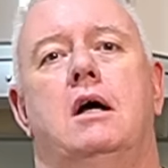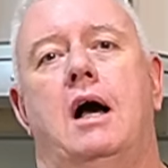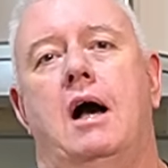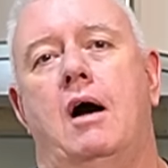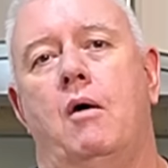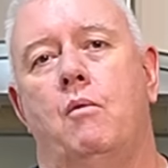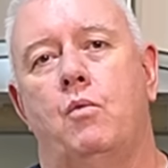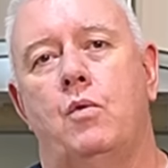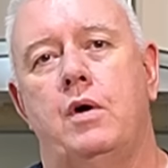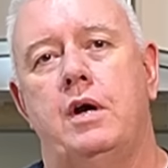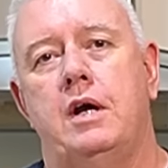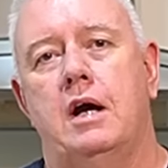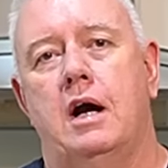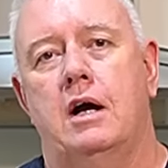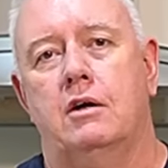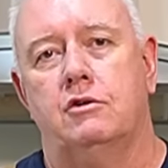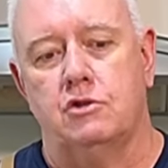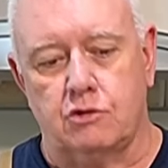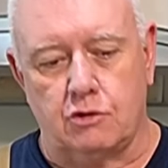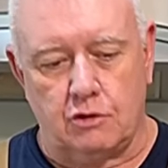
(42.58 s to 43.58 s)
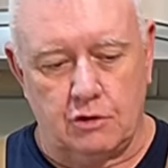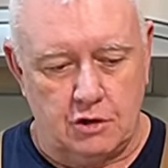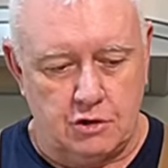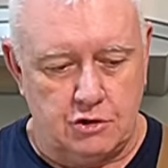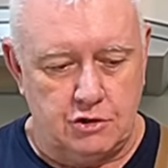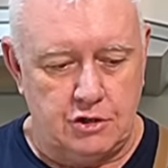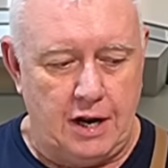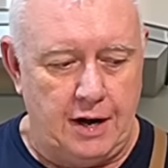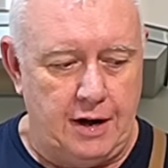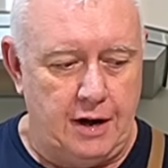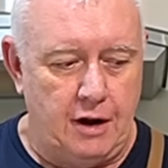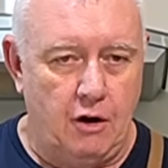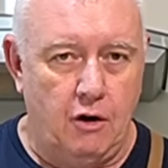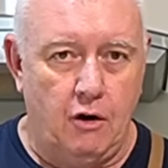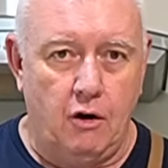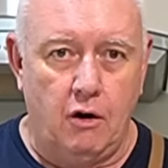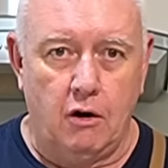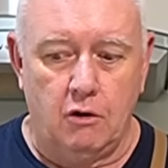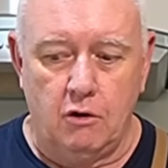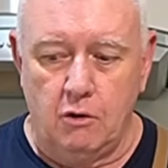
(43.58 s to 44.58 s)
and we are just going to set it
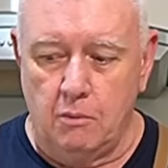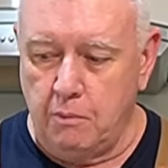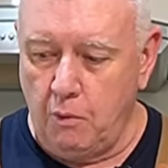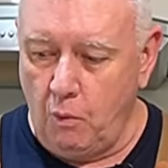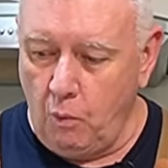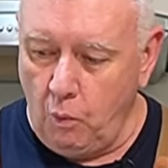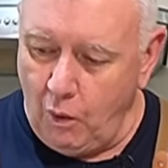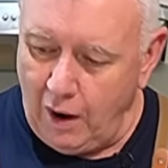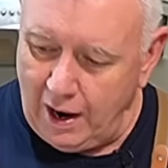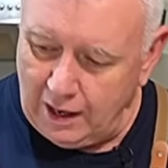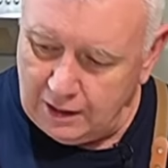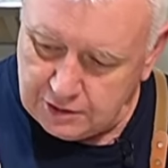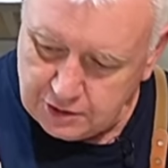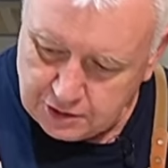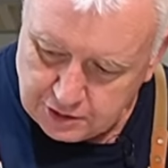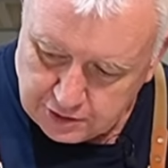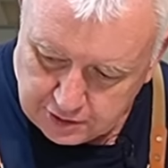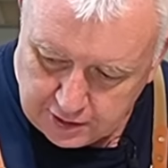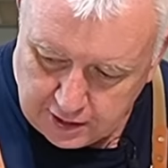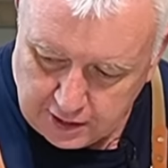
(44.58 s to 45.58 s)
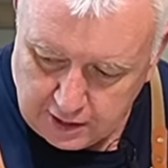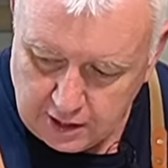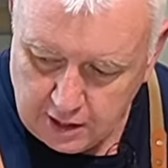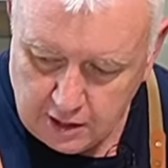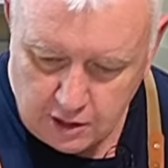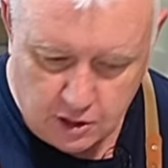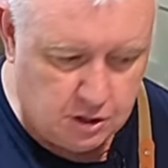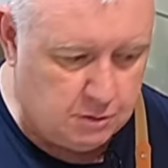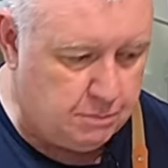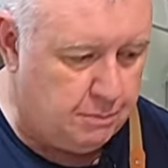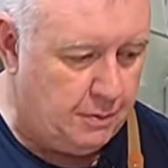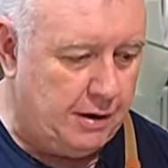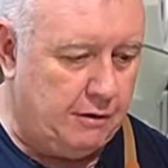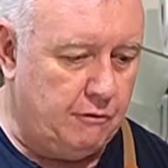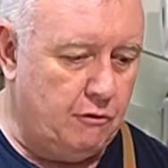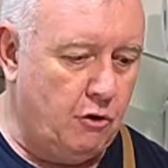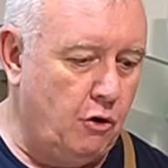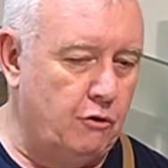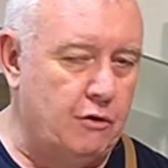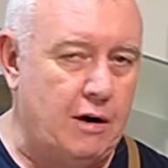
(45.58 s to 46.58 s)
all up whilst the
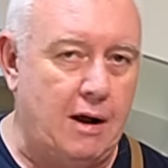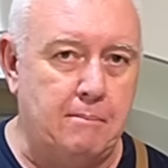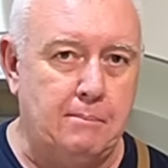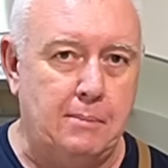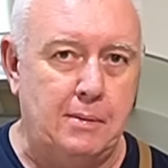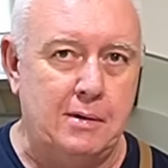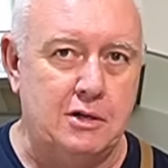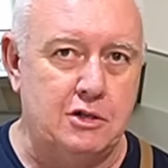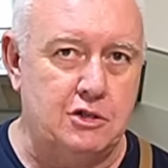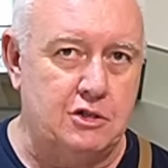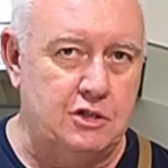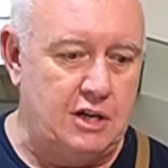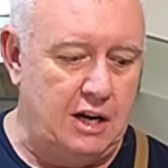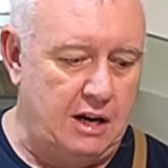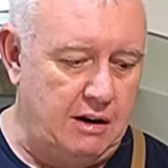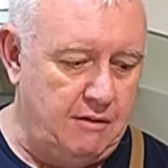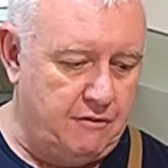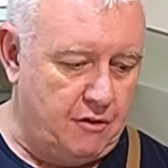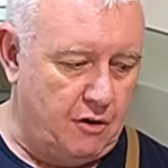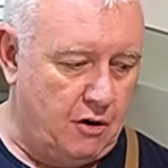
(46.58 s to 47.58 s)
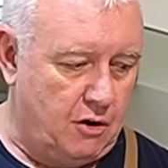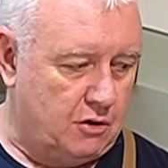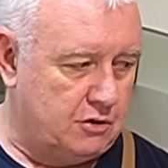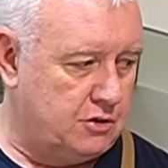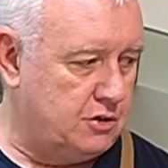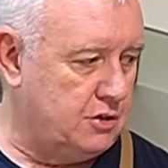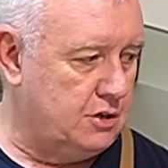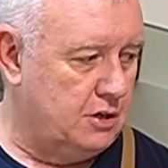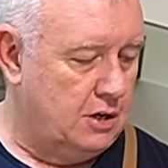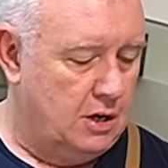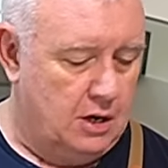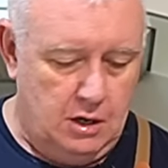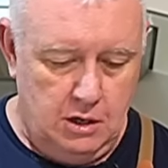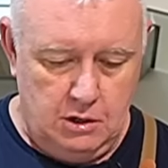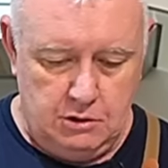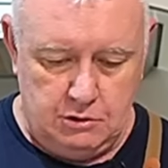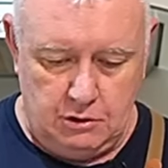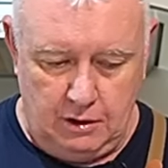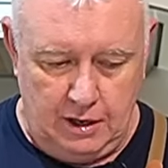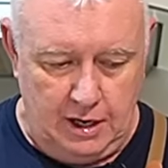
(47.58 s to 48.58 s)
spring roll wrappers defrost.
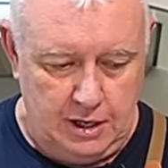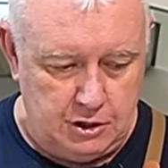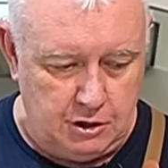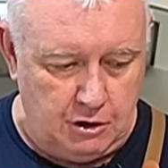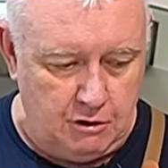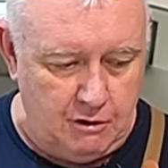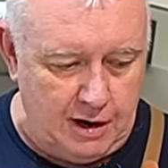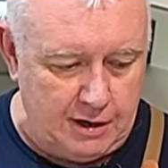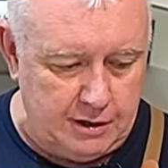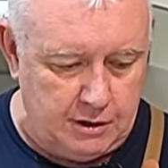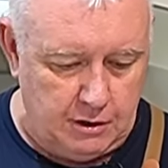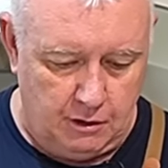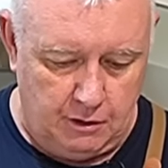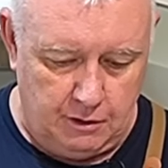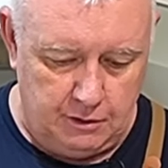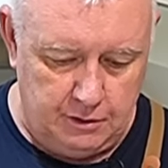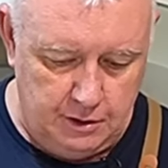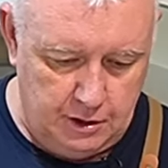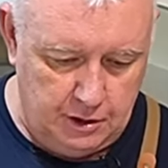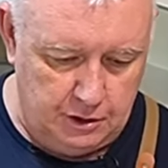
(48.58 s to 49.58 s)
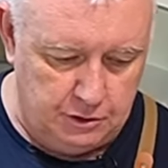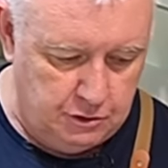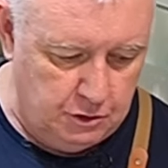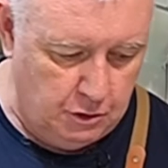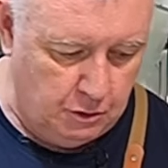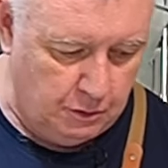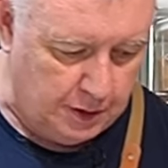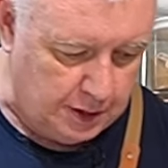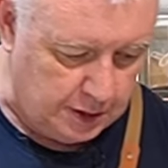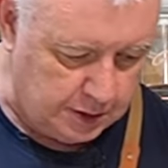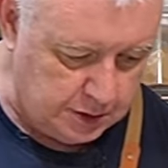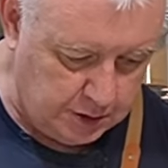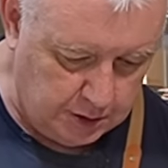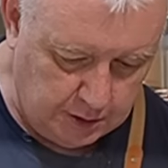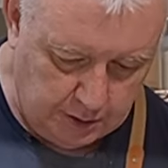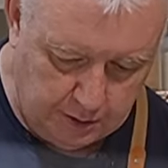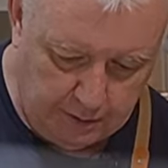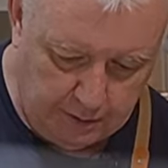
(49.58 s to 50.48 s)
So let's crack on and do it.